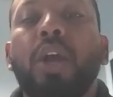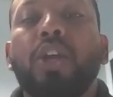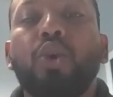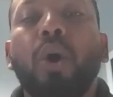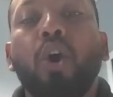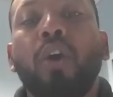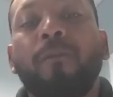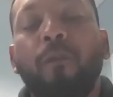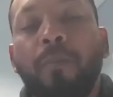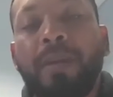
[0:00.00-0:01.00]
you are
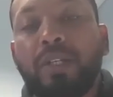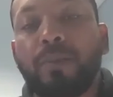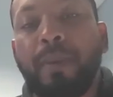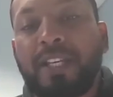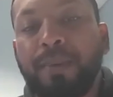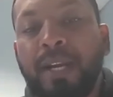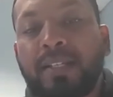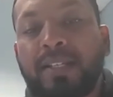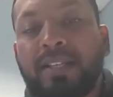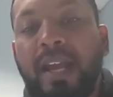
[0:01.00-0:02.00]
conforming to best
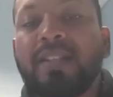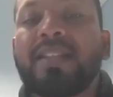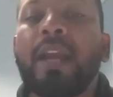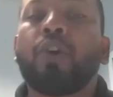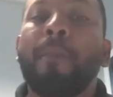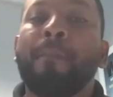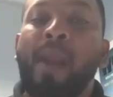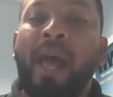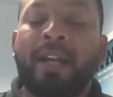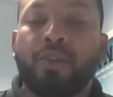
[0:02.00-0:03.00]
practice standards and
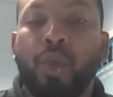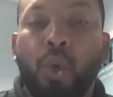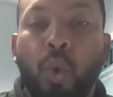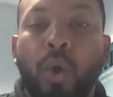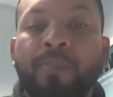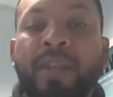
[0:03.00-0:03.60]
complying to the law.